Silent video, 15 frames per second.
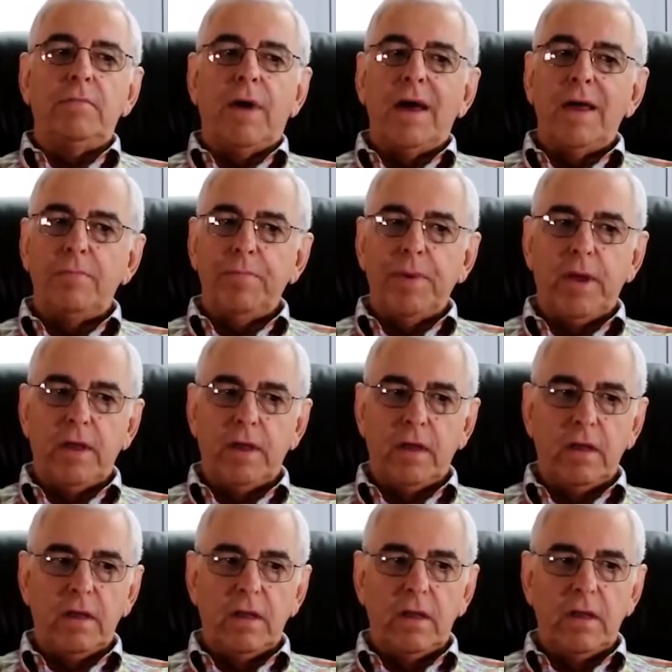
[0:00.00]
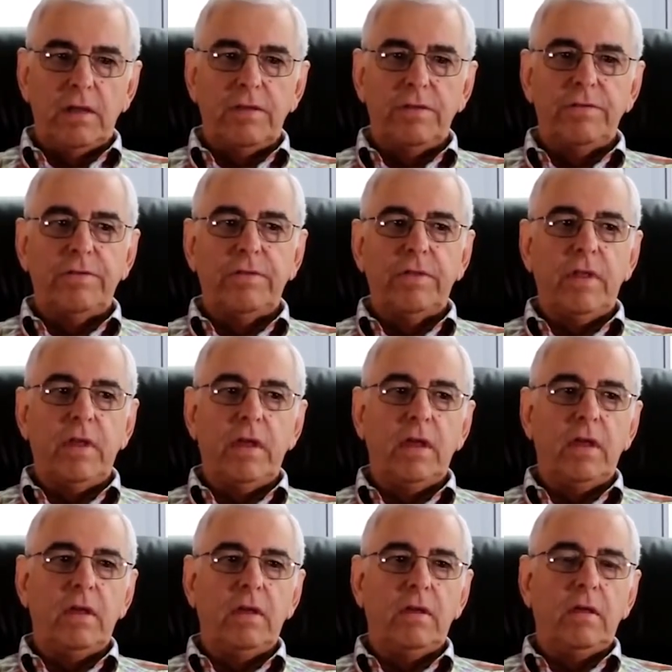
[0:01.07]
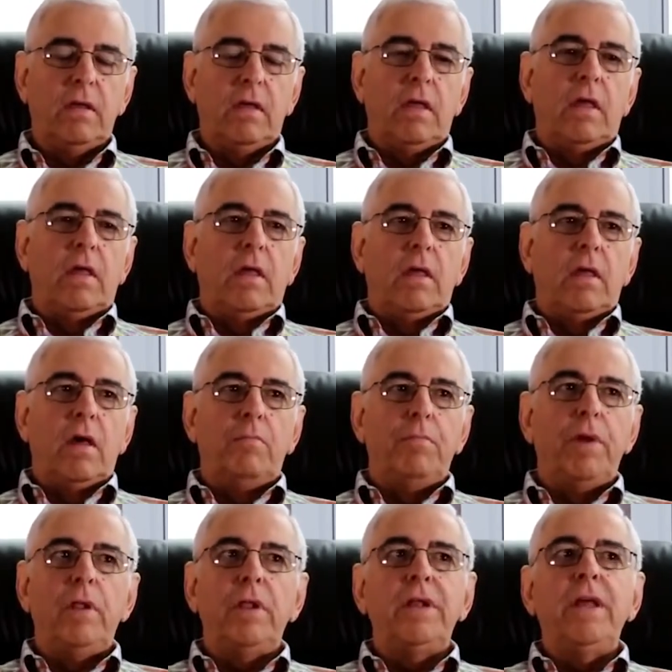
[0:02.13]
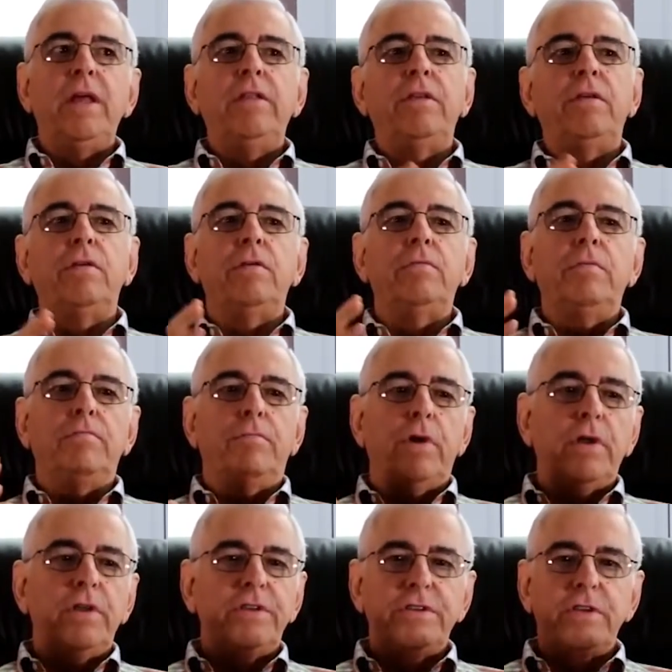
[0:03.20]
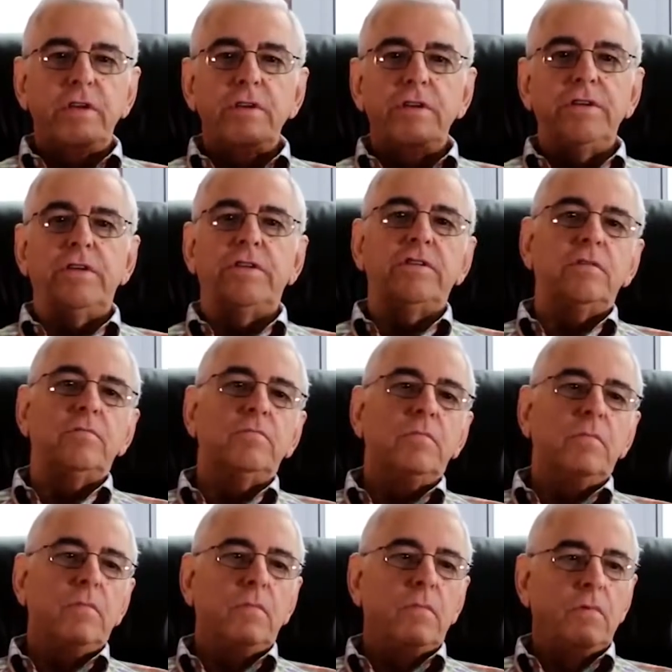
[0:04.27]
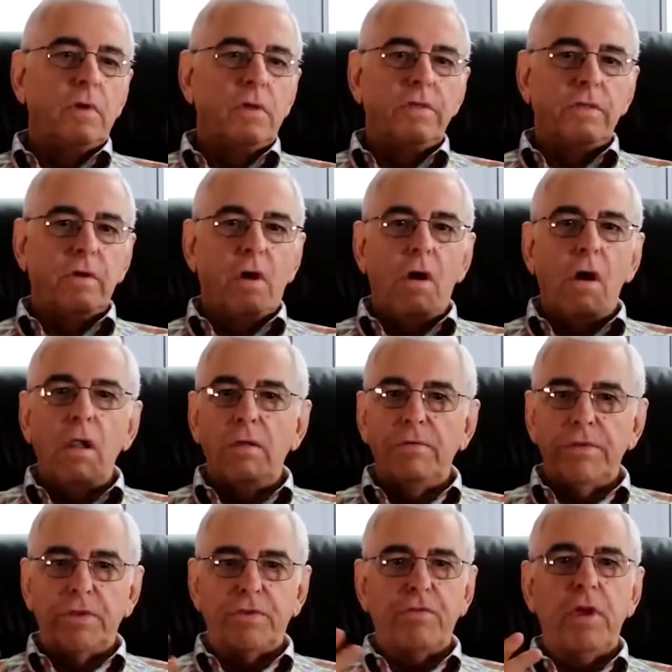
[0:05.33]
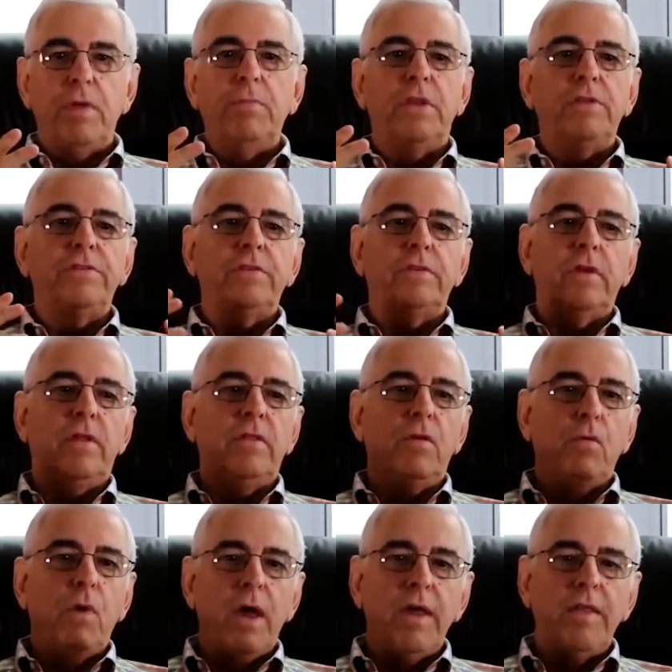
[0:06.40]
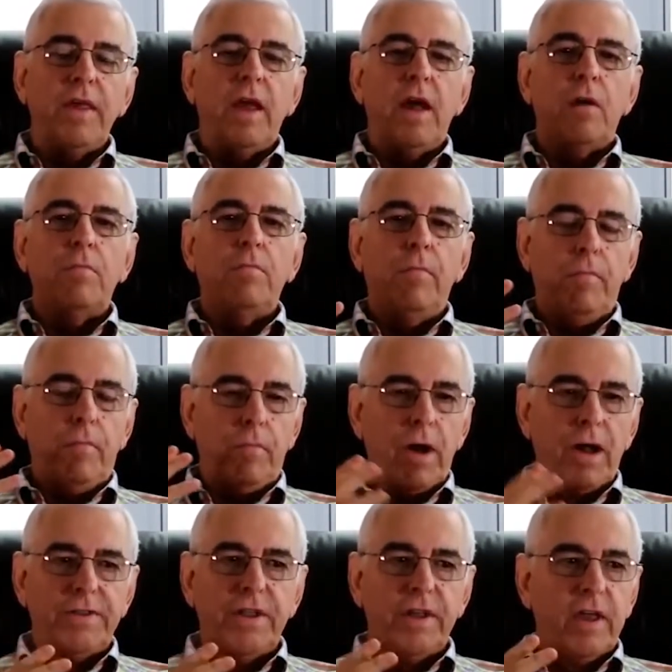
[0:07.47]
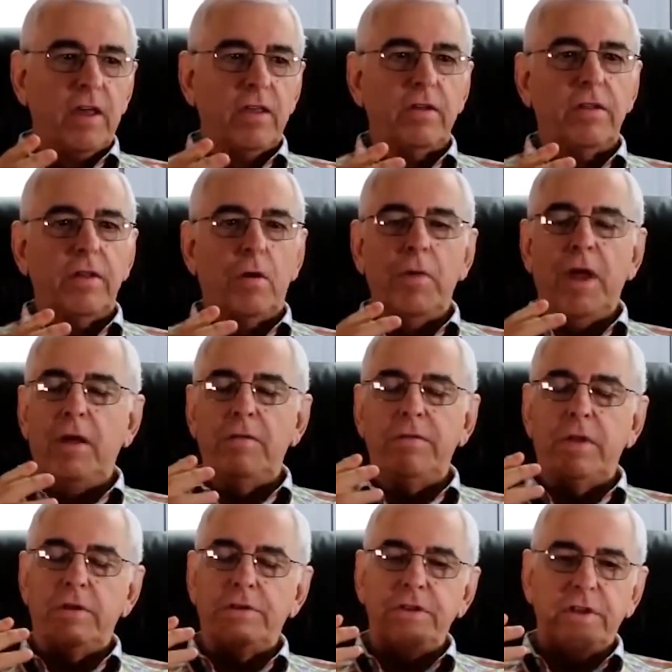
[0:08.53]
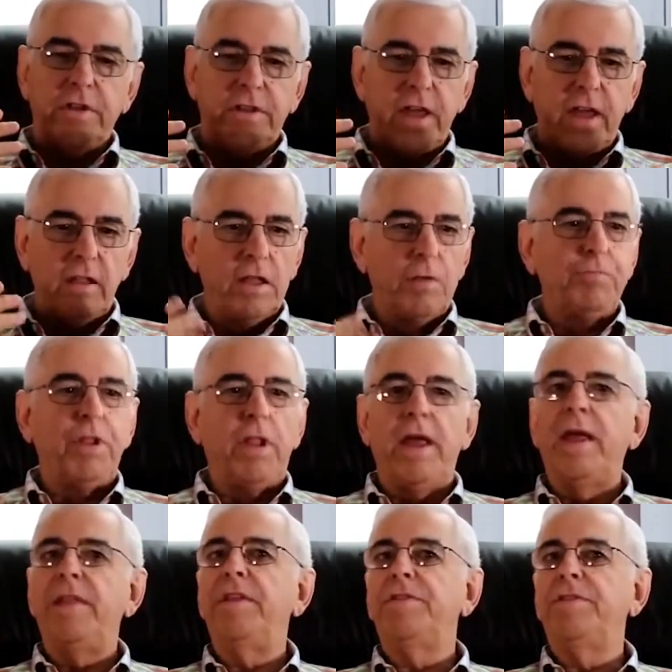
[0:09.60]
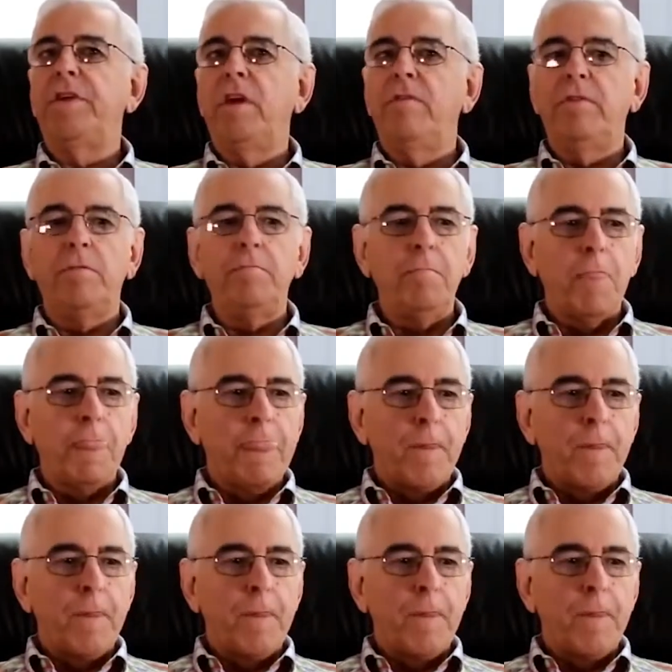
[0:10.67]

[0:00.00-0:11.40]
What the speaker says: in my opinion, is the ability to bring synergism with all of the treatments and the way they are brought together. There's a daily plan that's given,